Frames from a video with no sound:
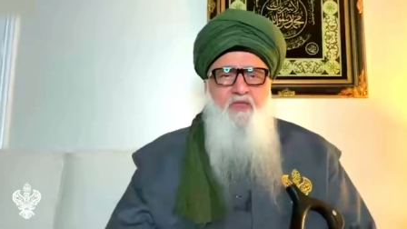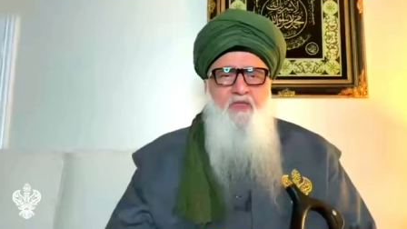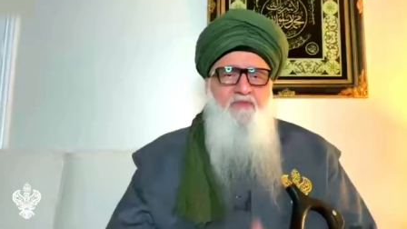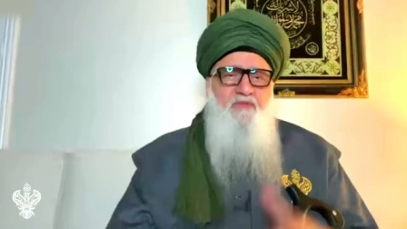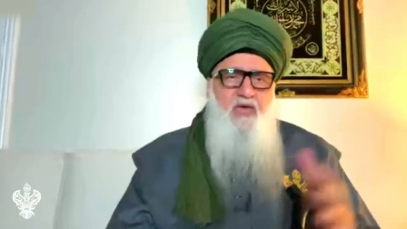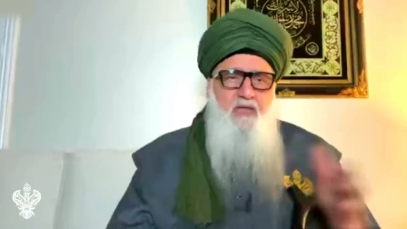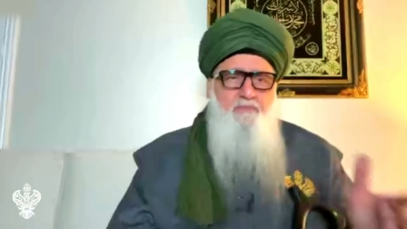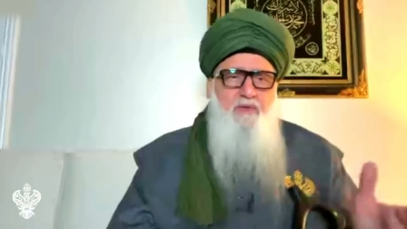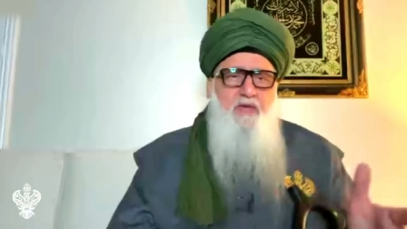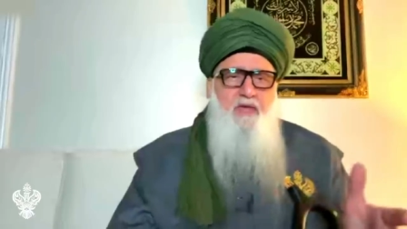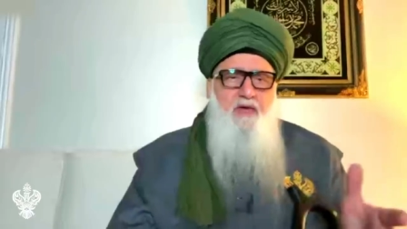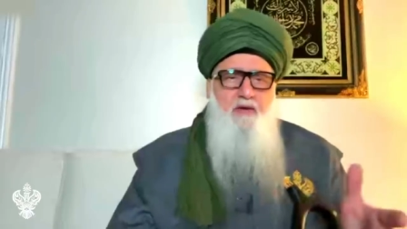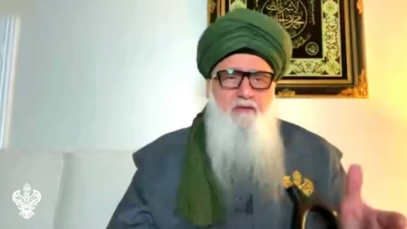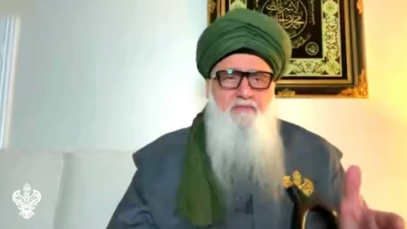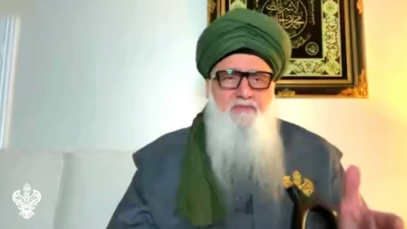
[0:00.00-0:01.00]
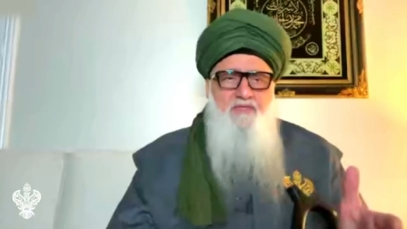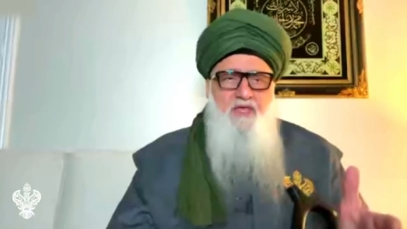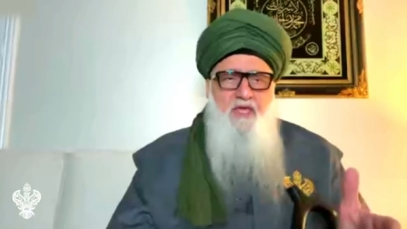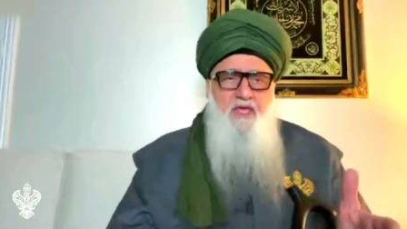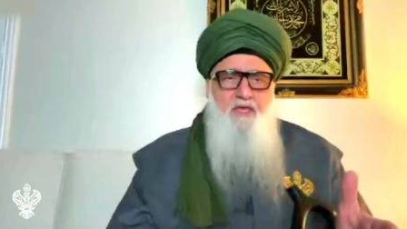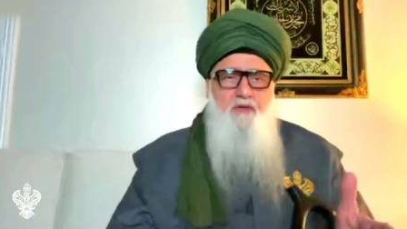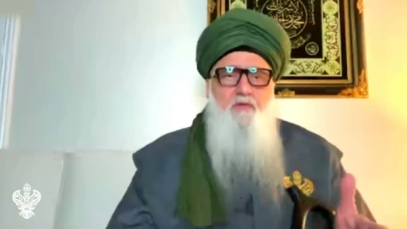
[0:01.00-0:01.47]
That becomes
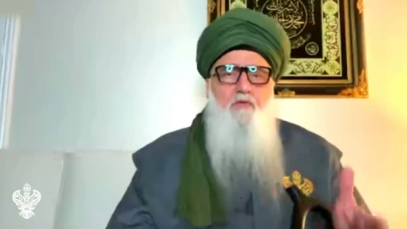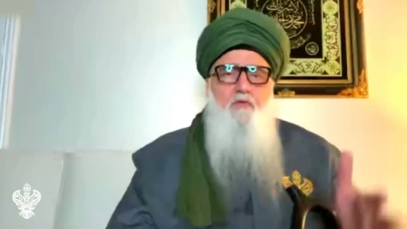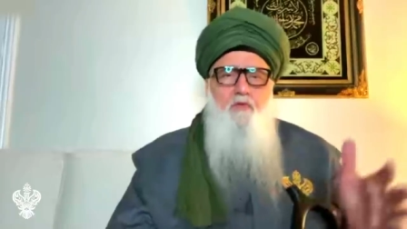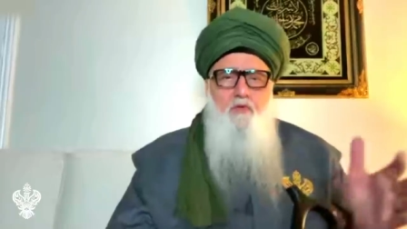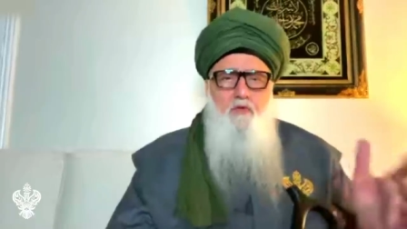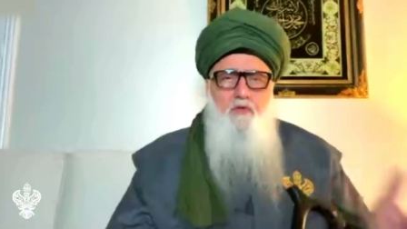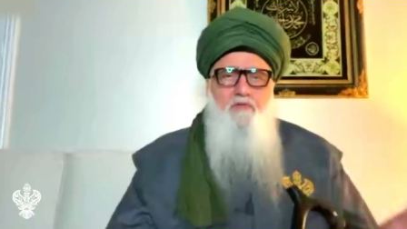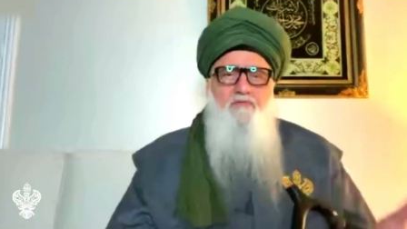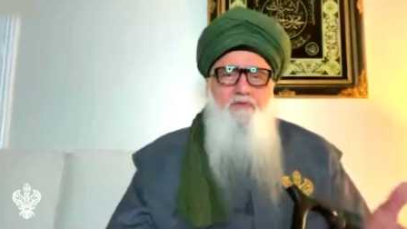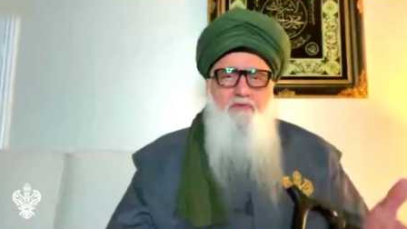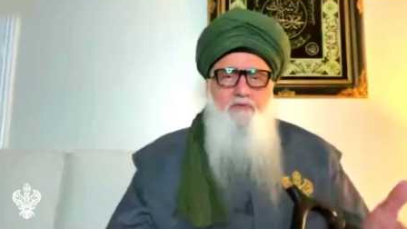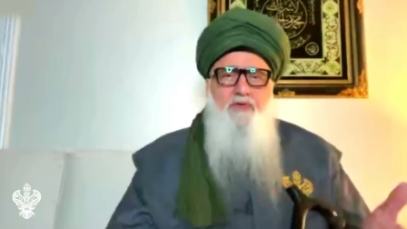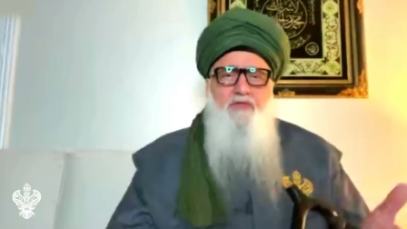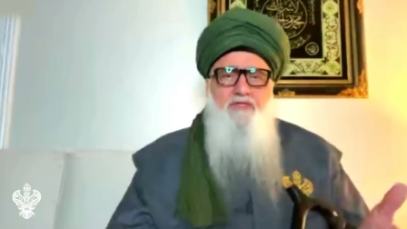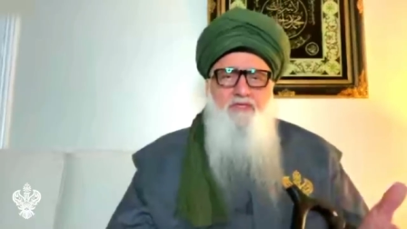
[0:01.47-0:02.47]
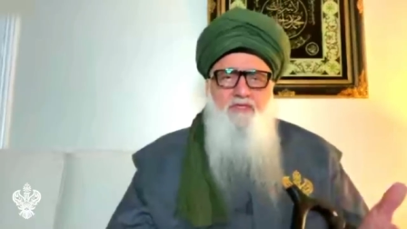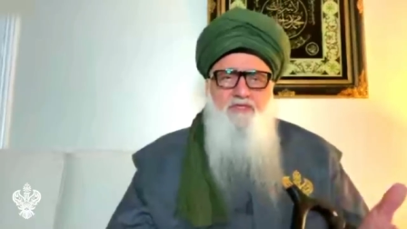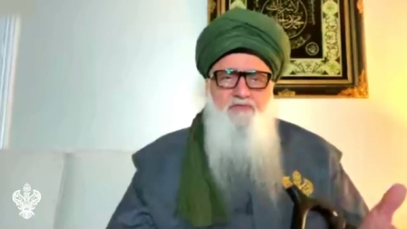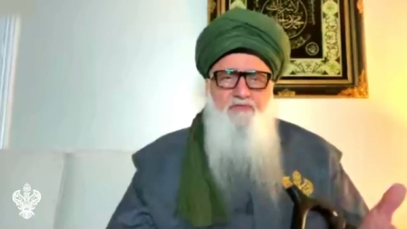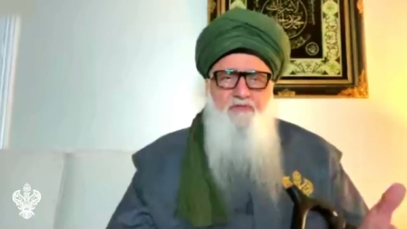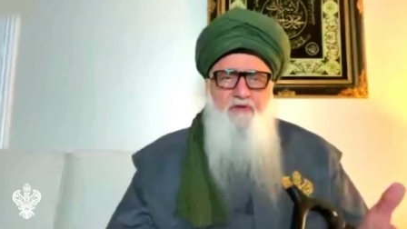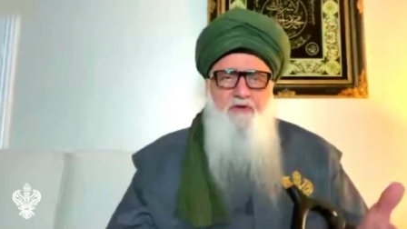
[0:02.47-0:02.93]
then all of the
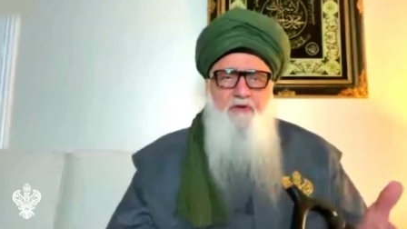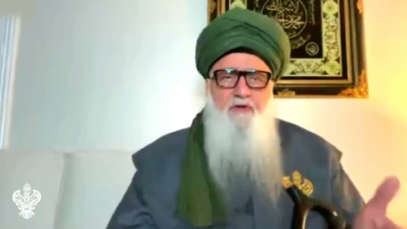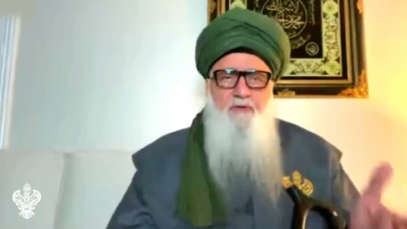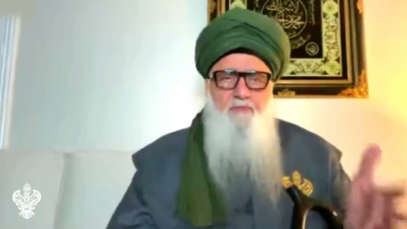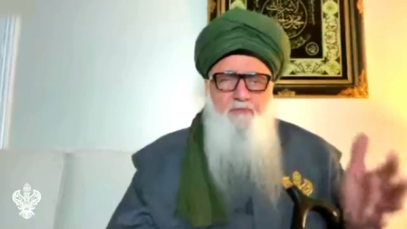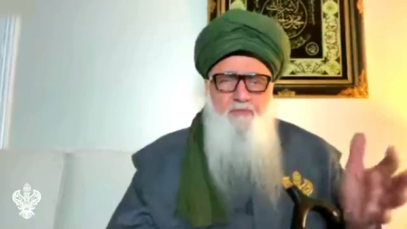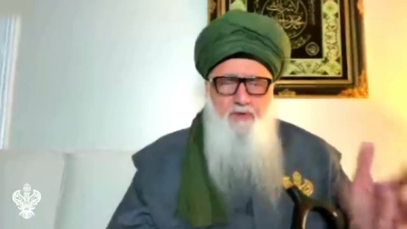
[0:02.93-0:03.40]
reasons for